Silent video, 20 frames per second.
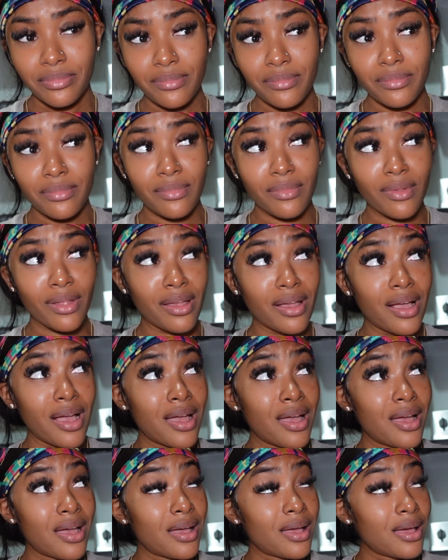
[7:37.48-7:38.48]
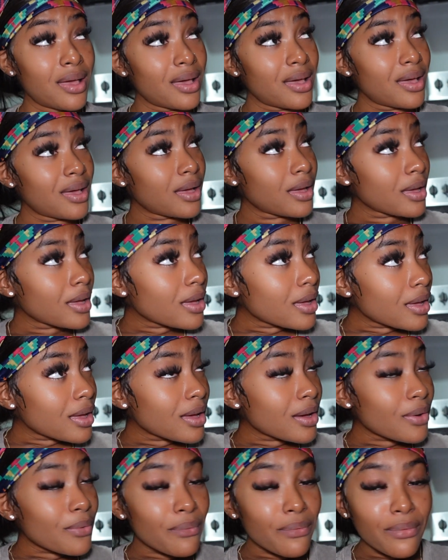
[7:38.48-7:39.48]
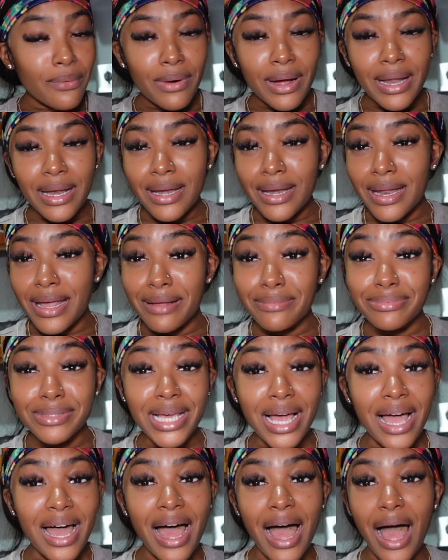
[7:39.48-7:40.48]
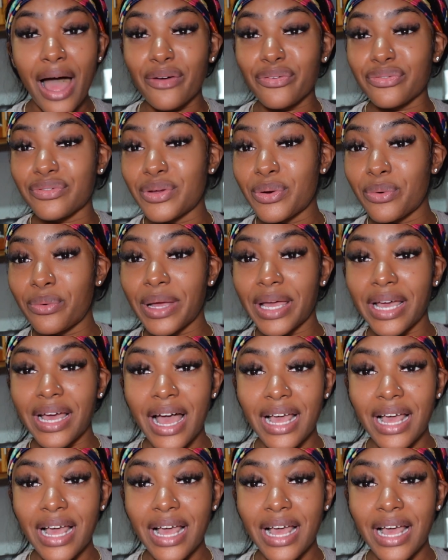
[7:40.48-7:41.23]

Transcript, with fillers: A lot of them are wearing wig and take off When they take off the wig,